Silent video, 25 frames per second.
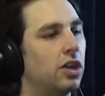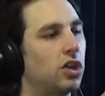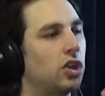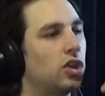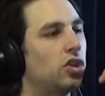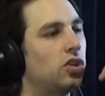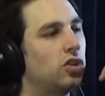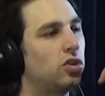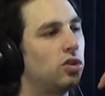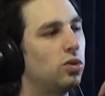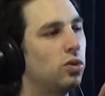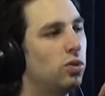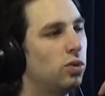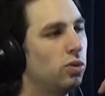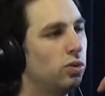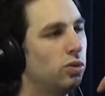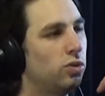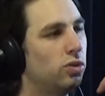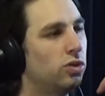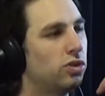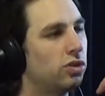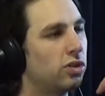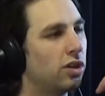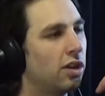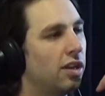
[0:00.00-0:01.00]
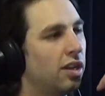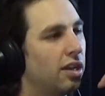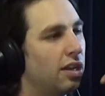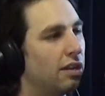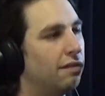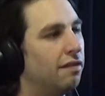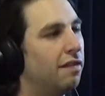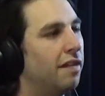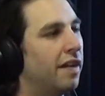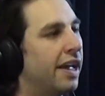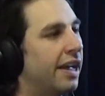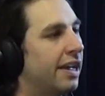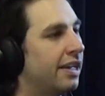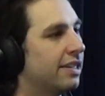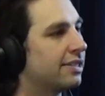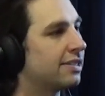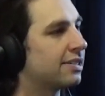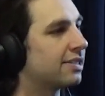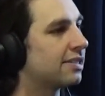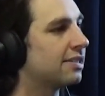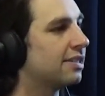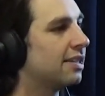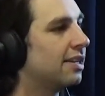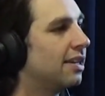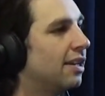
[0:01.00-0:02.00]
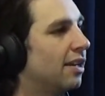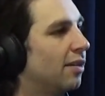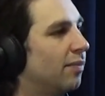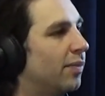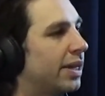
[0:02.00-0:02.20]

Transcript: a huge advance.